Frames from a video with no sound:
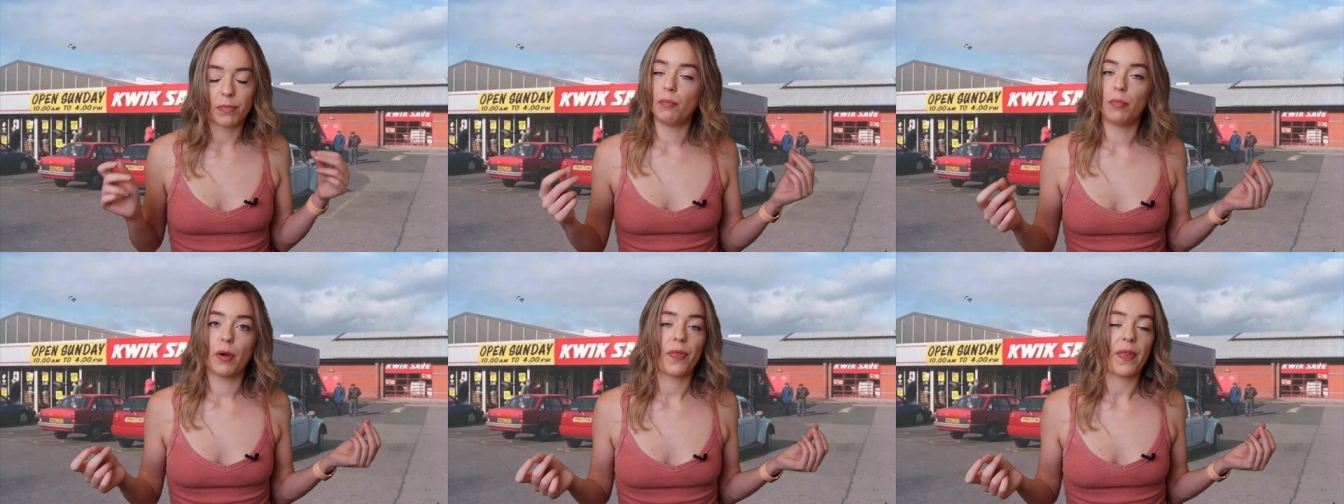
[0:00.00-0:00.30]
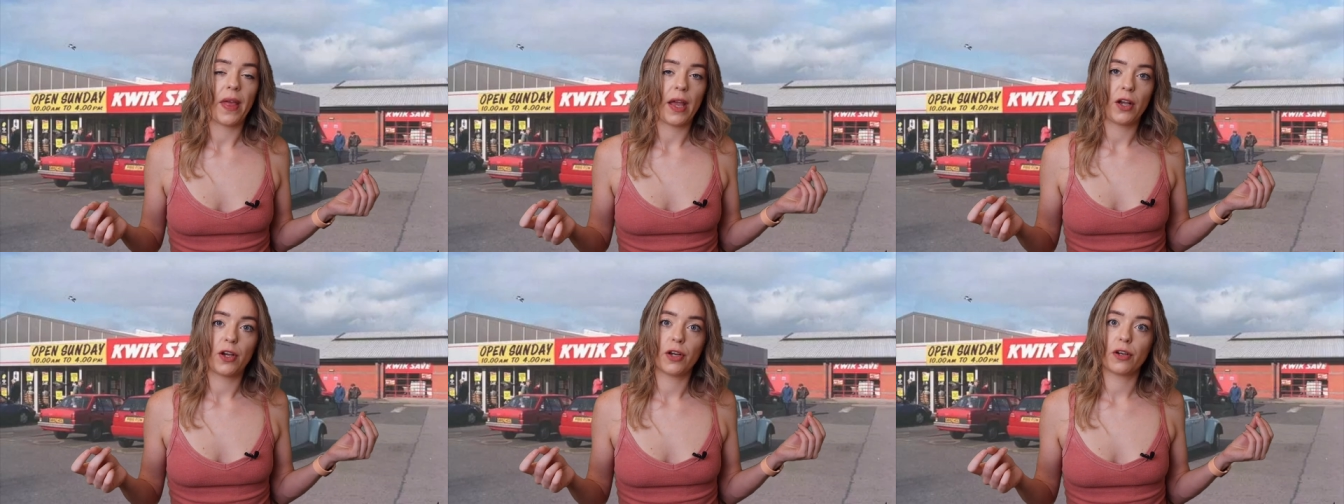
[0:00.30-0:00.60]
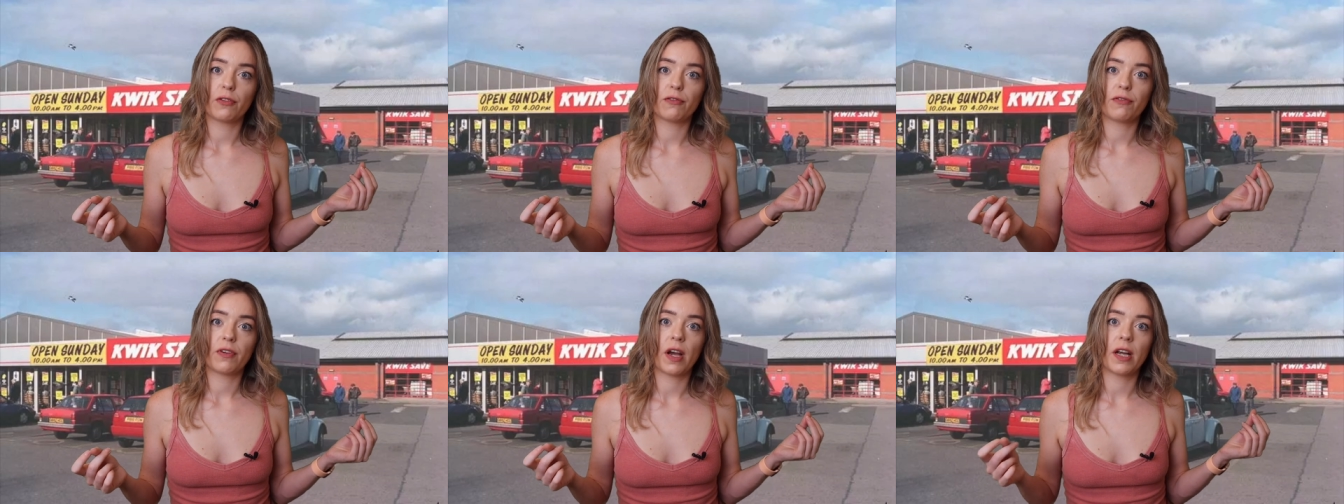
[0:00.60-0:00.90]
but they
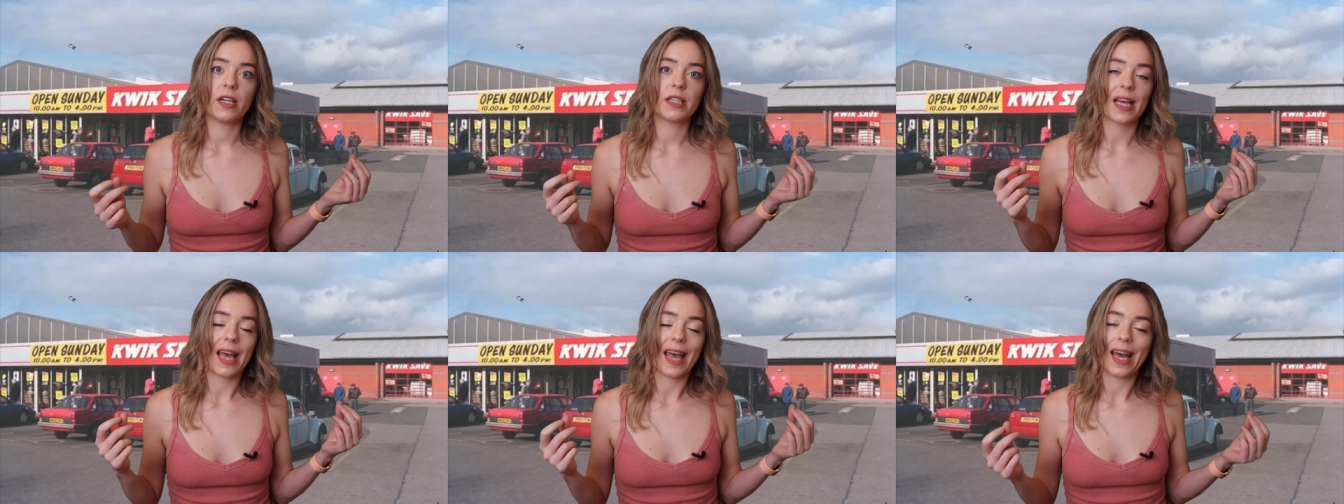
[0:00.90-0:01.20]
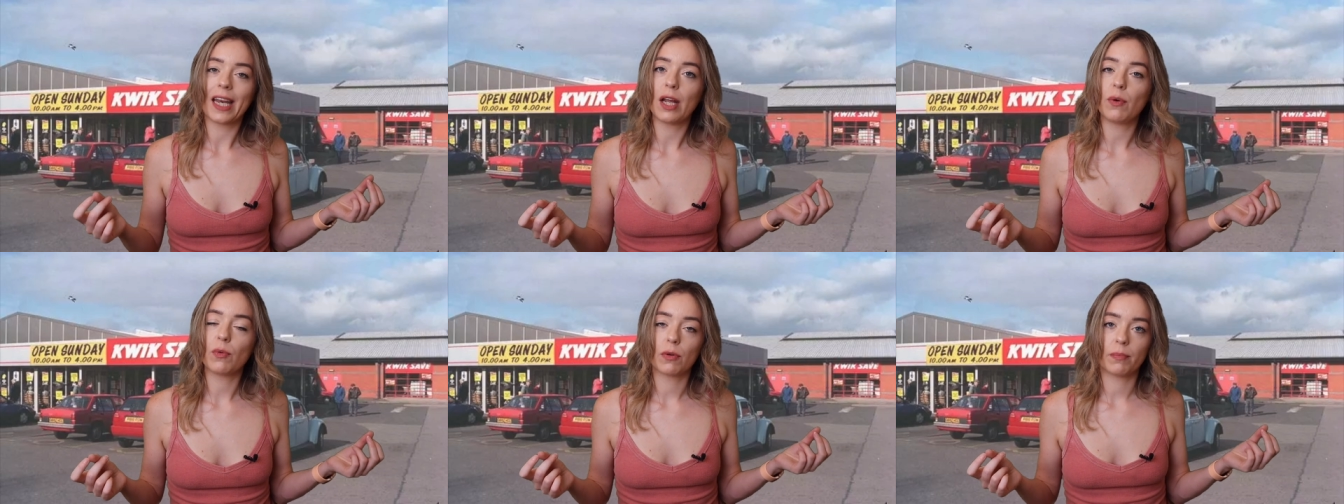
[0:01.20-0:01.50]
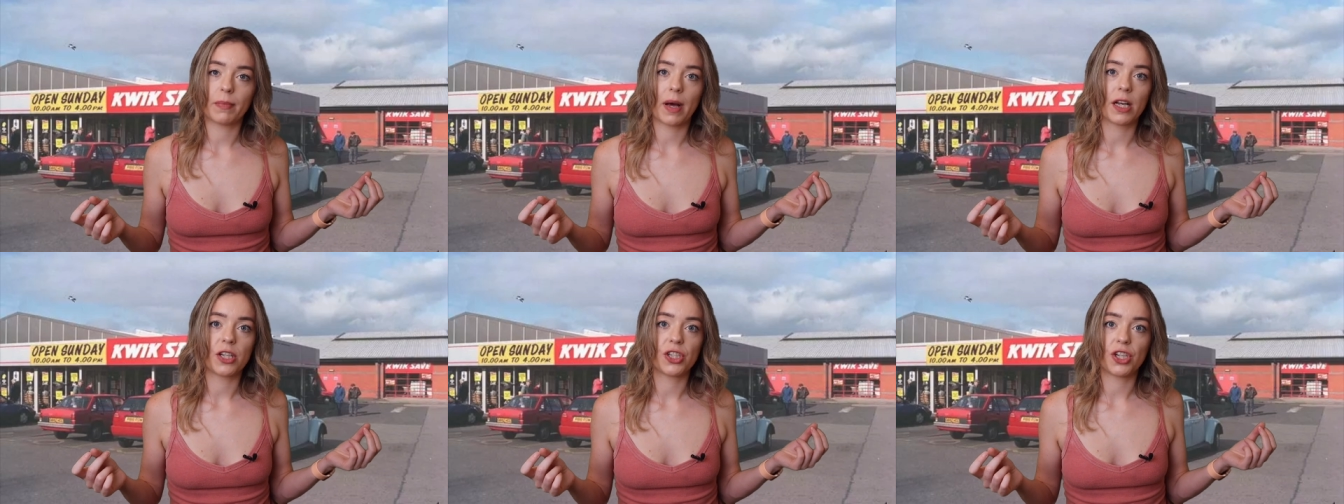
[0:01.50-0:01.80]
couldn't find anyone
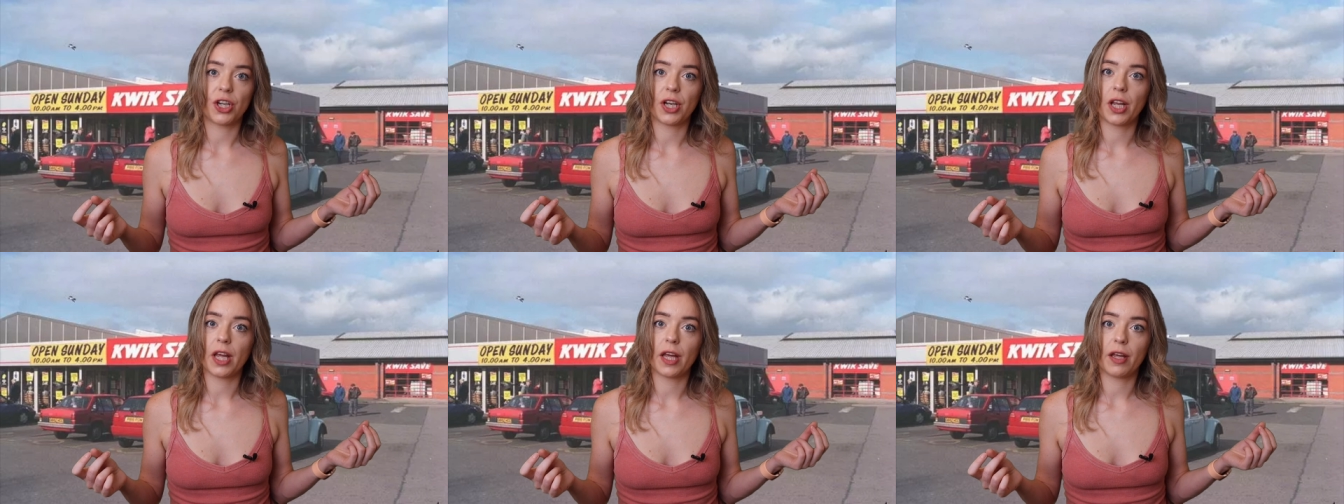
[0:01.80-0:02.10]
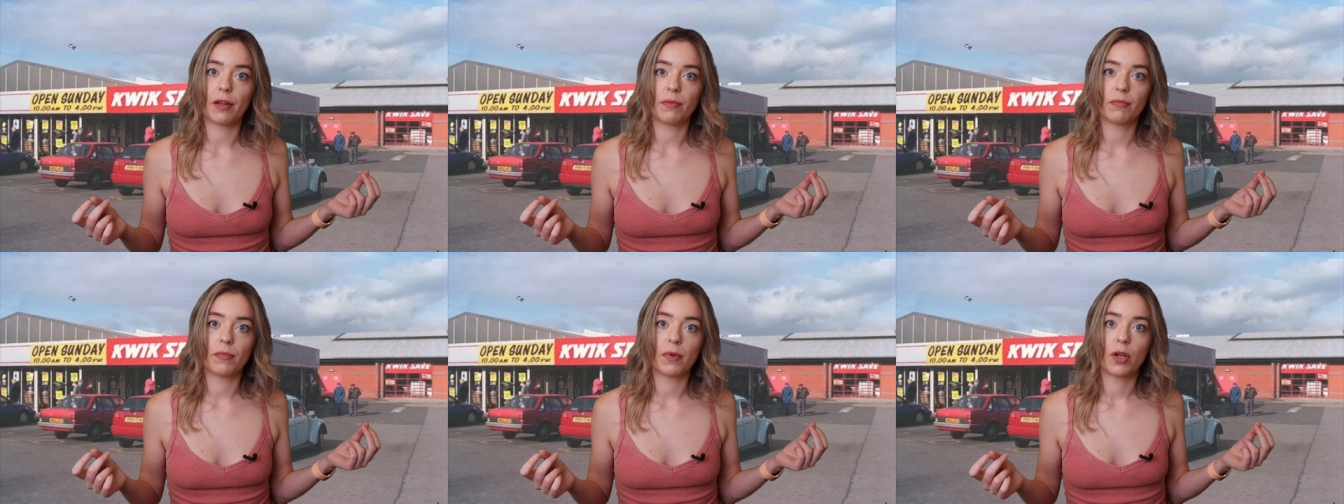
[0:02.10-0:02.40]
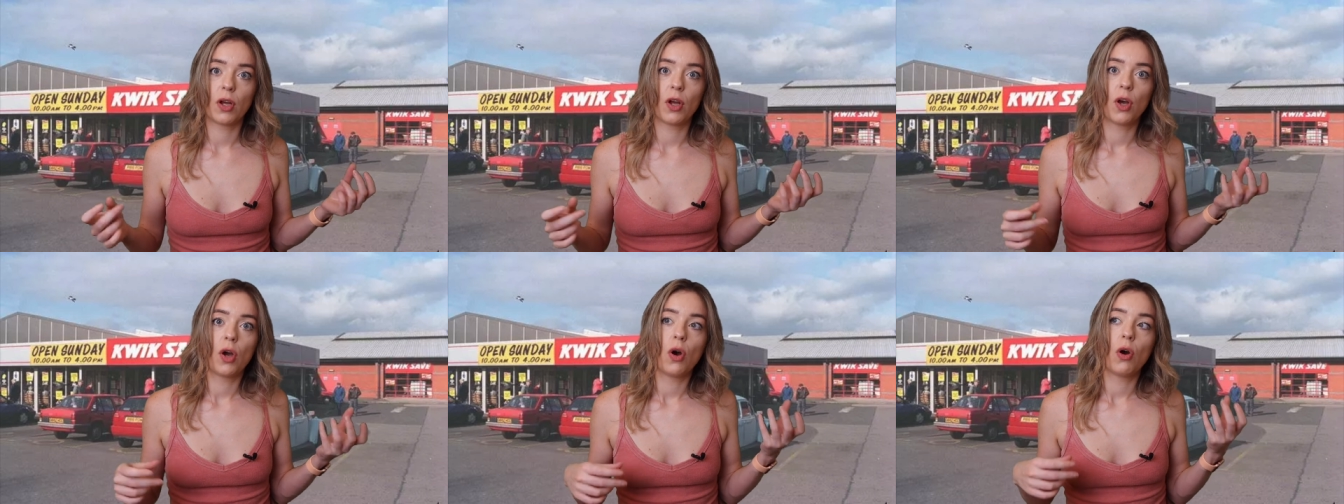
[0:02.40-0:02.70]
matching him
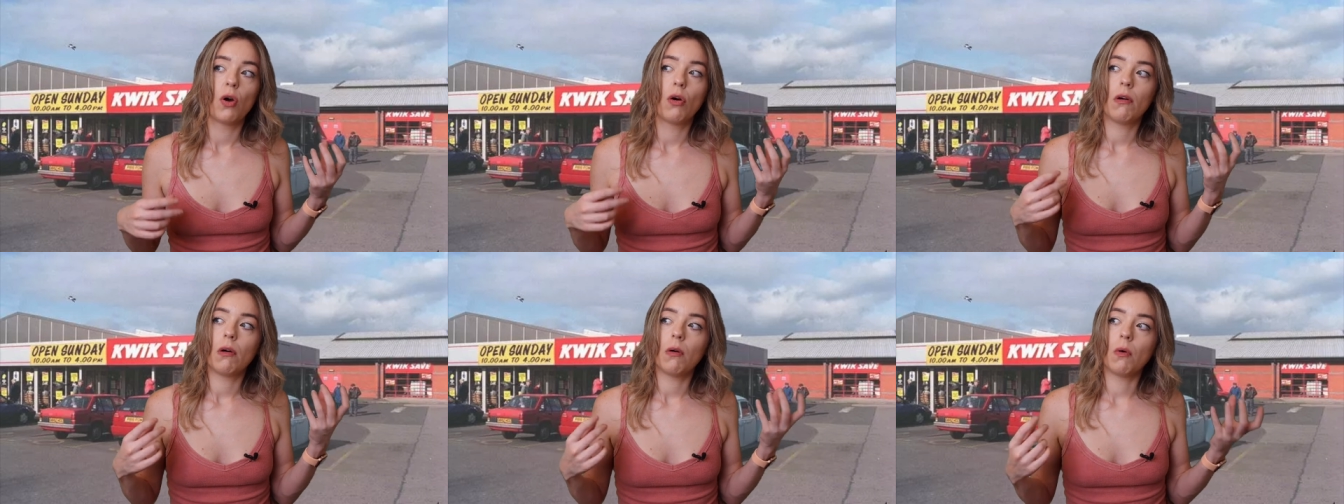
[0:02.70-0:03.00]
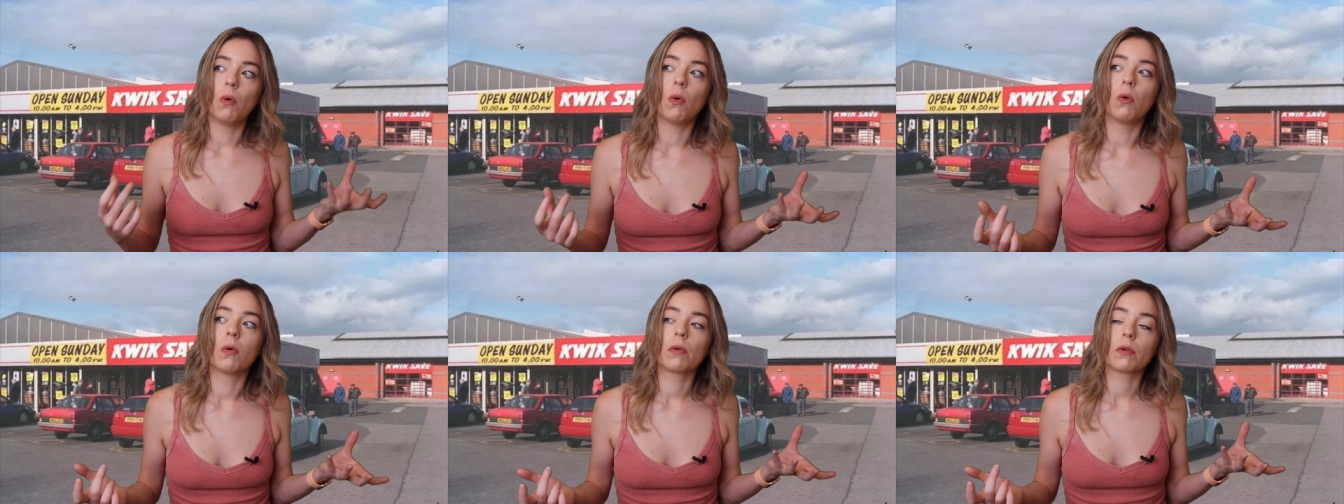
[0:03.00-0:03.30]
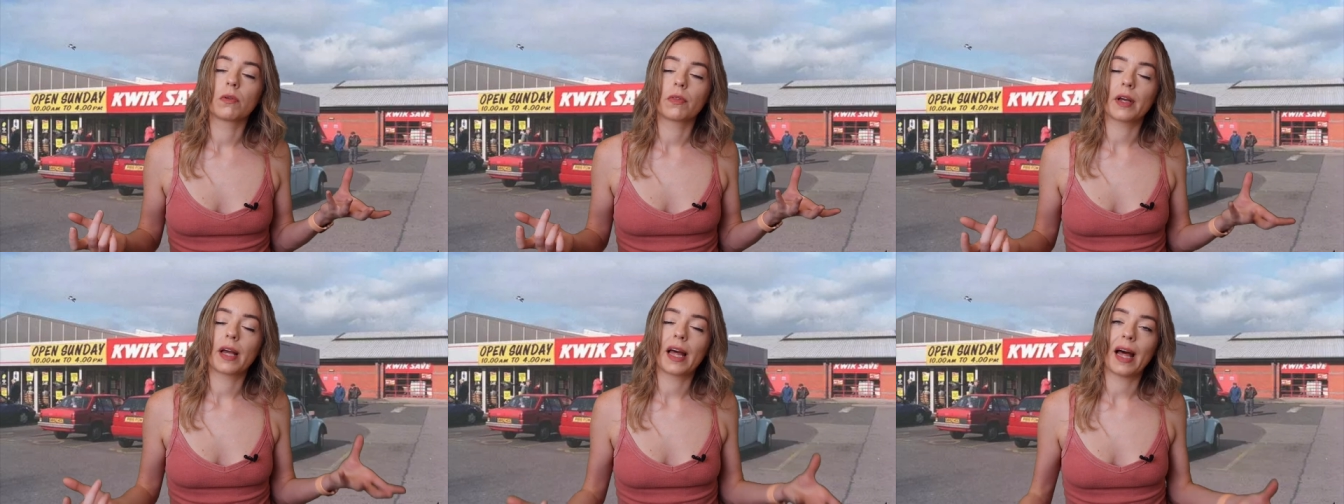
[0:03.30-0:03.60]

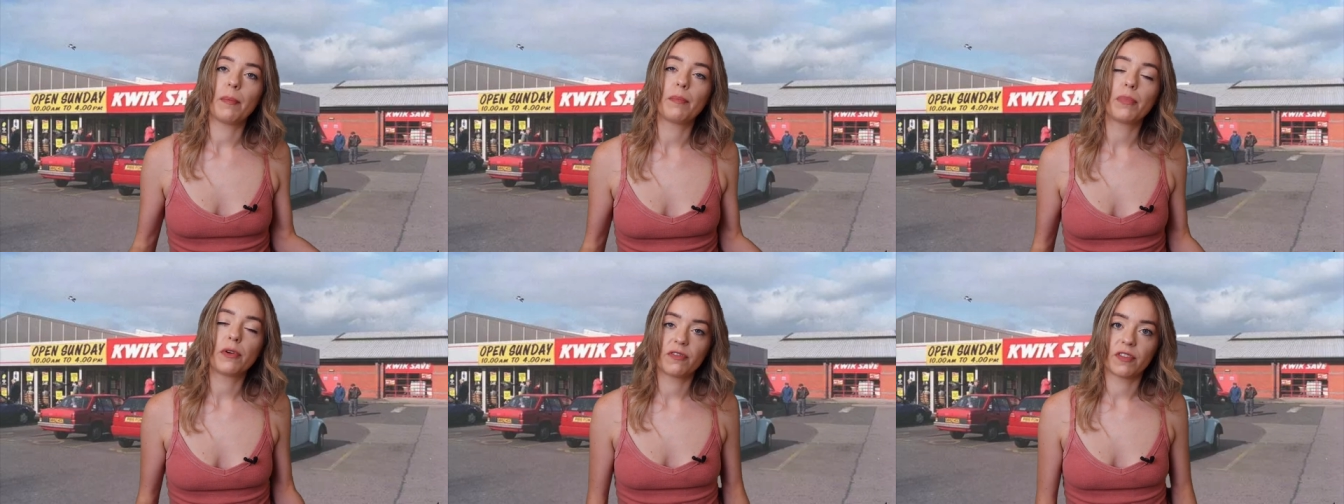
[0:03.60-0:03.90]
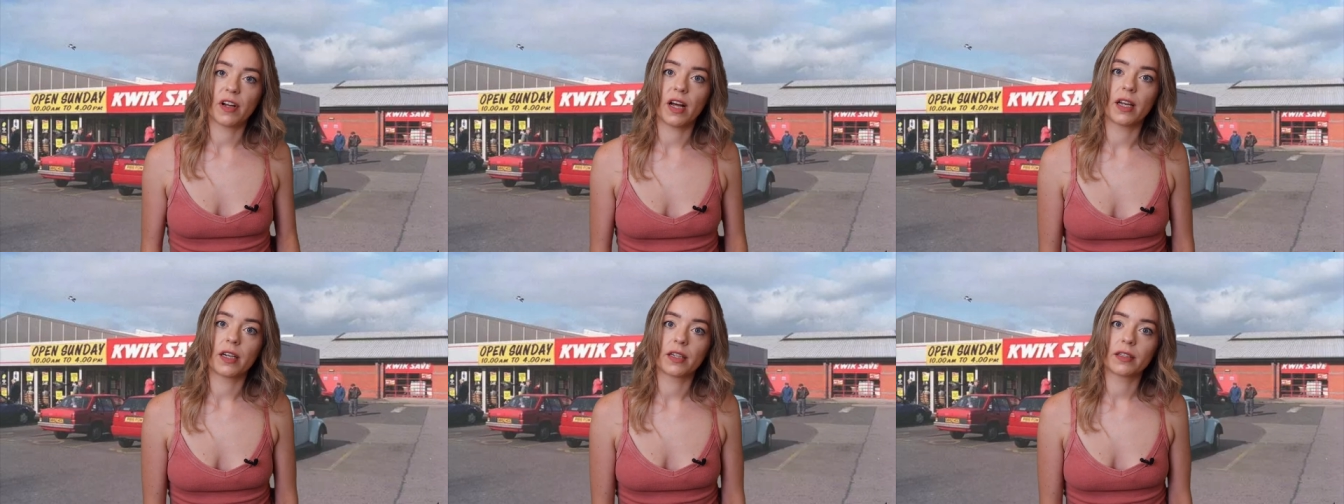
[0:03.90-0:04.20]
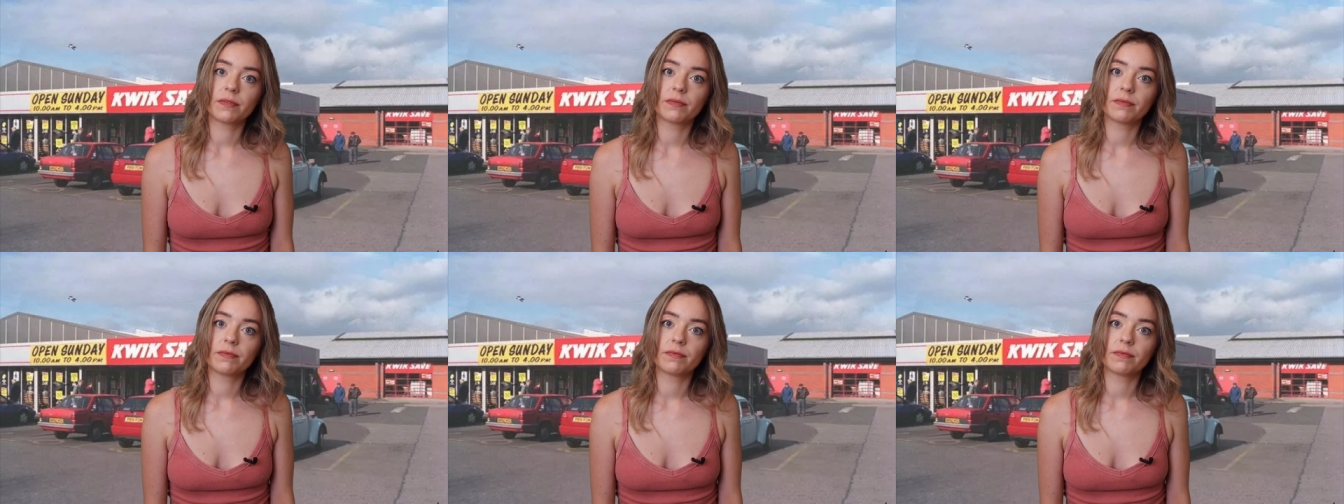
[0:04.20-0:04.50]
or the camper van.